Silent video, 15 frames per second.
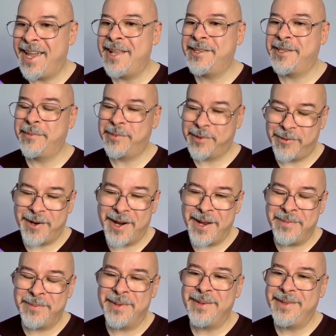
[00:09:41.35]
and
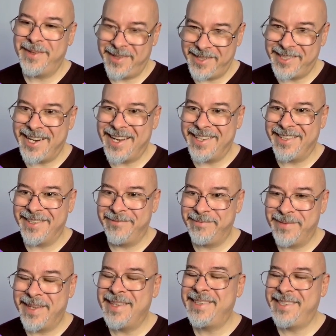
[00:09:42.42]
subscribe to the channel.
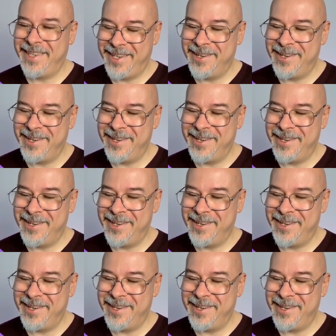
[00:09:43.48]
See